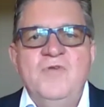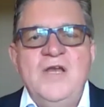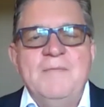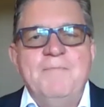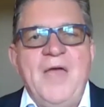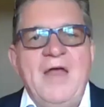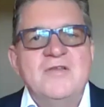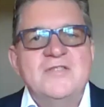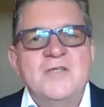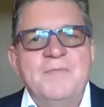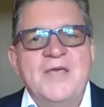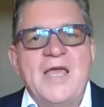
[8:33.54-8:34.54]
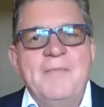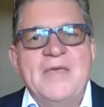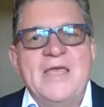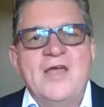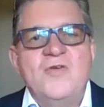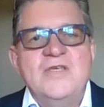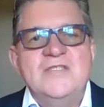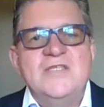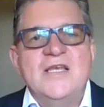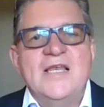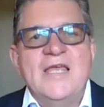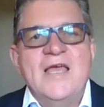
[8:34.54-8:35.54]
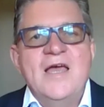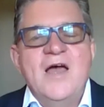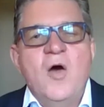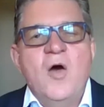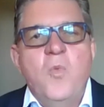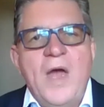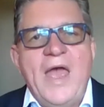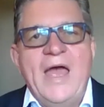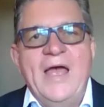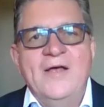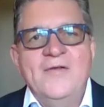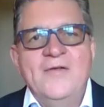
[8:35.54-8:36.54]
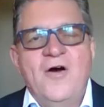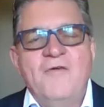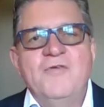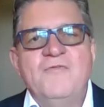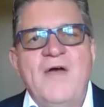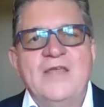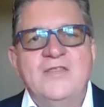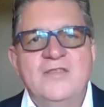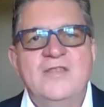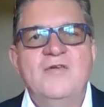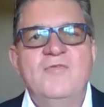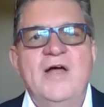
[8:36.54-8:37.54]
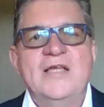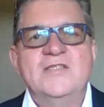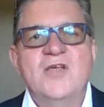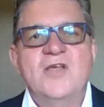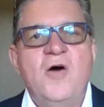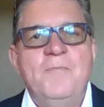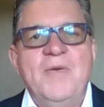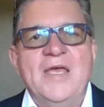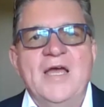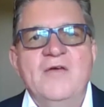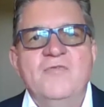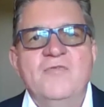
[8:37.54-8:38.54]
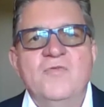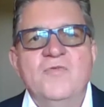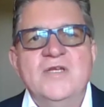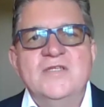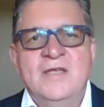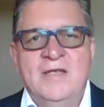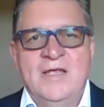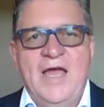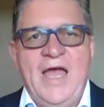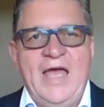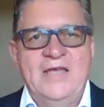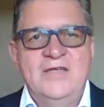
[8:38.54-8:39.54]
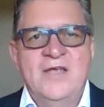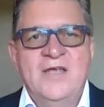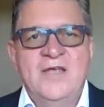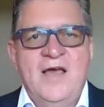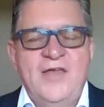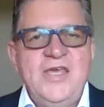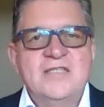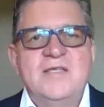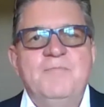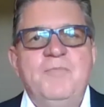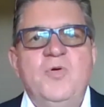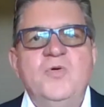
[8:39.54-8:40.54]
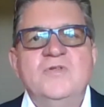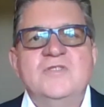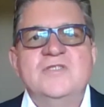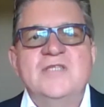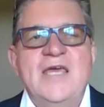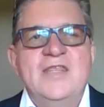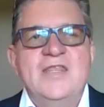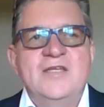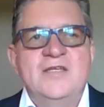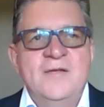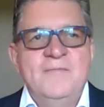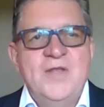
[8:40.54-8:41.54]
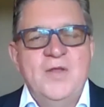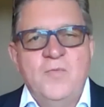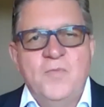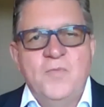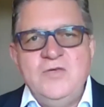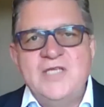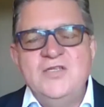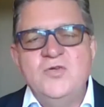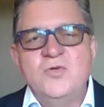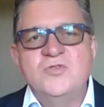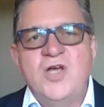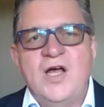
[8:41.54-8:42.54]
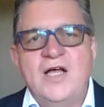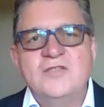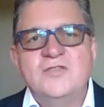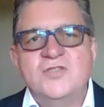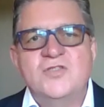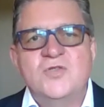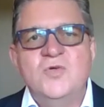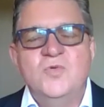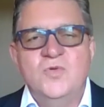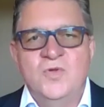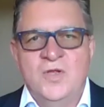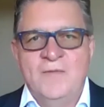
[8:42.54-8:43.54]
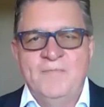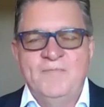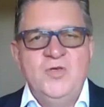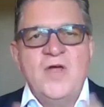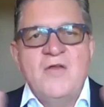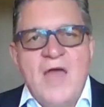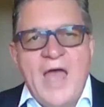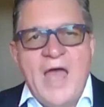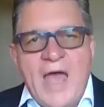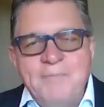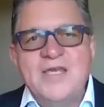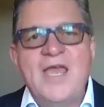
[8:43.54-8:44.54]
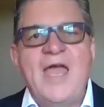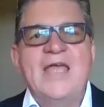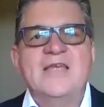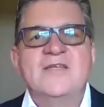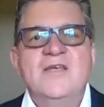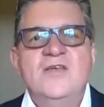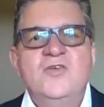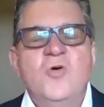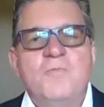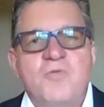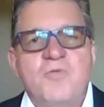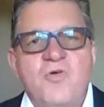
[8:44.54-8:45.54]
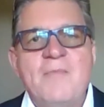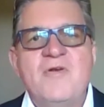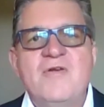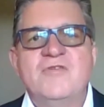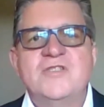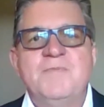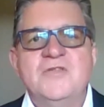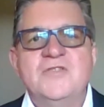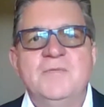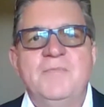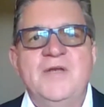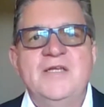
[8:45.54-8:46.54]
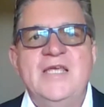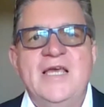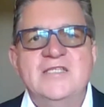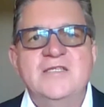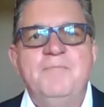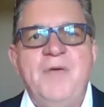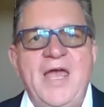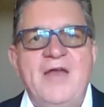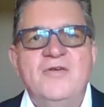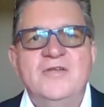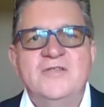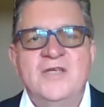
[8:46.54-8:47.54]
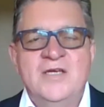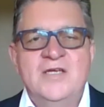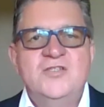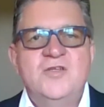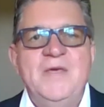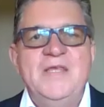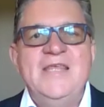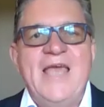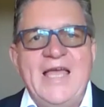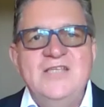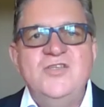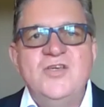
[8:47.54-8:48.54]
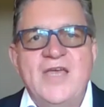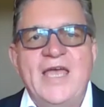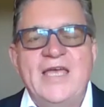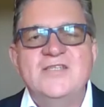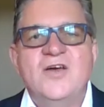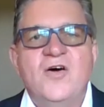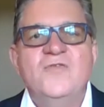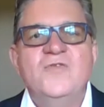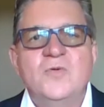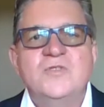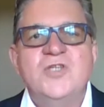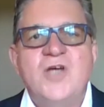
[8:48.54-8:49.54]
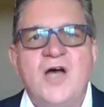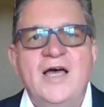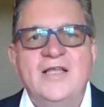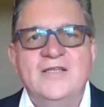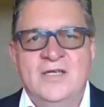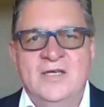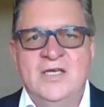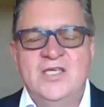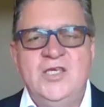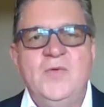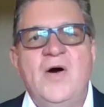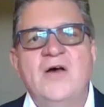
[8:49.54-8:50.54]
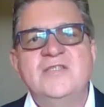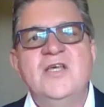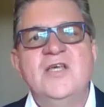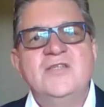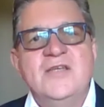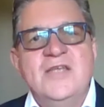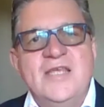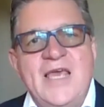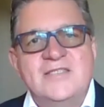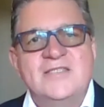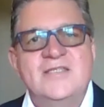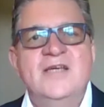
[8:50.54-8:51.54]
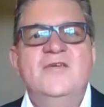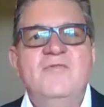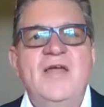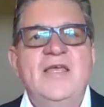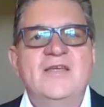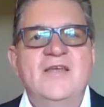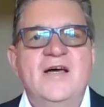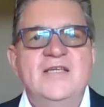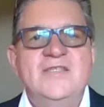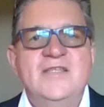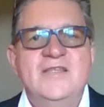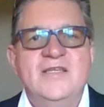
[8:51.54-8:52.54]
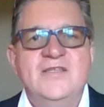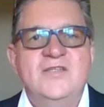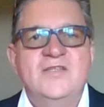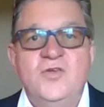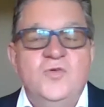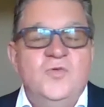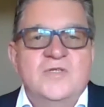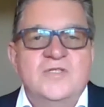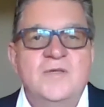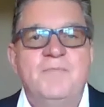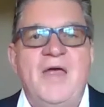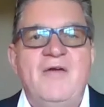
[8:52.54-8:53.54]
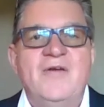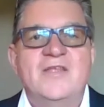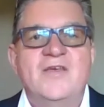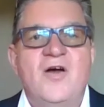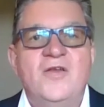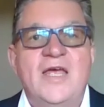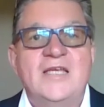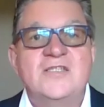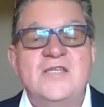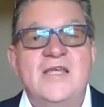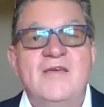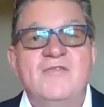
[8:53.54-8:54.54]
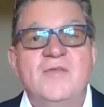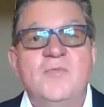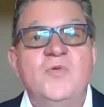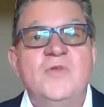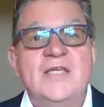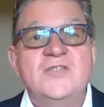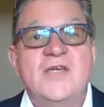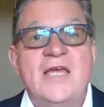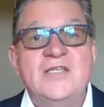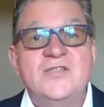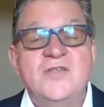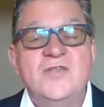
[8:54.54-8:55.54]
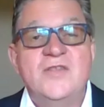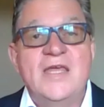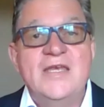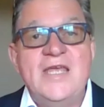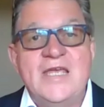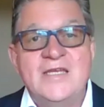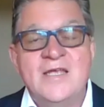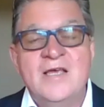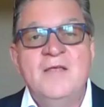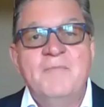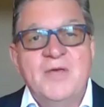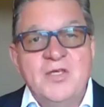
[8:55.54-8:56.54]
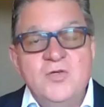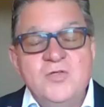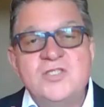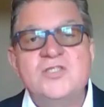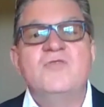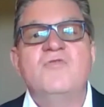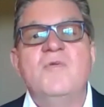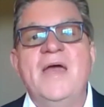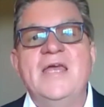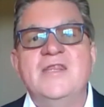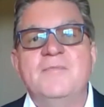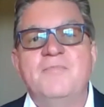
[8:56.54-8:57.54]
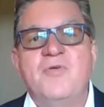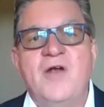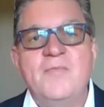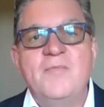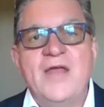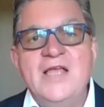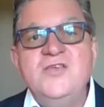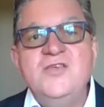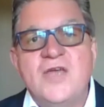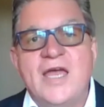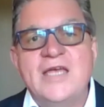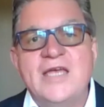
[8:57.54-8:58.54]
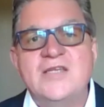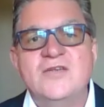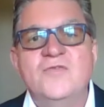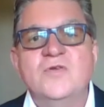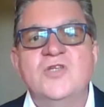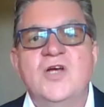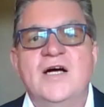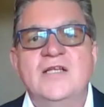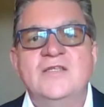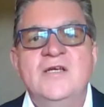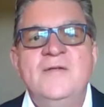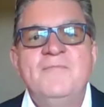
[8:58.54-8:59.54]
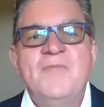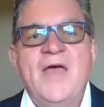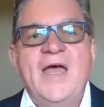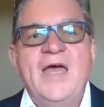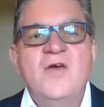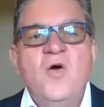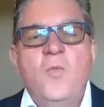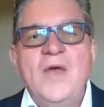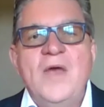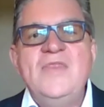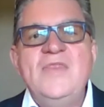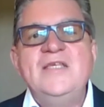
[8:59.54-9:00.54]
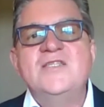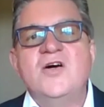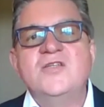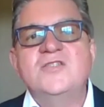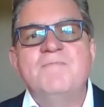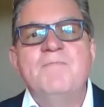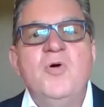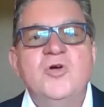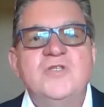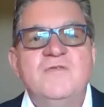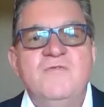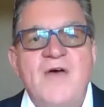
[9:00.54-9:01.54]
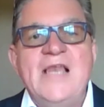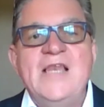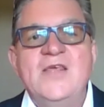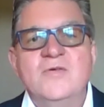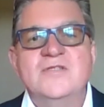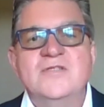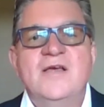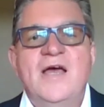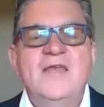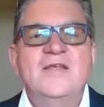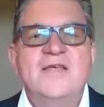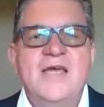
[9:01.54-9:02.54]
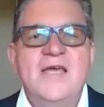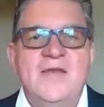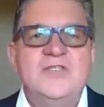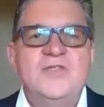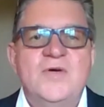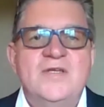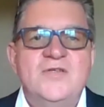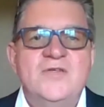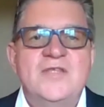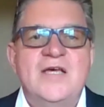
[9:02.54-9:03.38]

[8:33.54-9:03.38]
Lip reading: really parents are becoming increasingly aware of the fact that their rights are being overridden. And I think it's important to say that when you send your child to school, you don't abdicate your primary responsibility as a parent to be the educator of your child. You are certainly, yes, recognizing that you as a parent can't actually give them all the education that they need, but you still remain the primary educator of your child. And when they start to push values, and again, we saw it in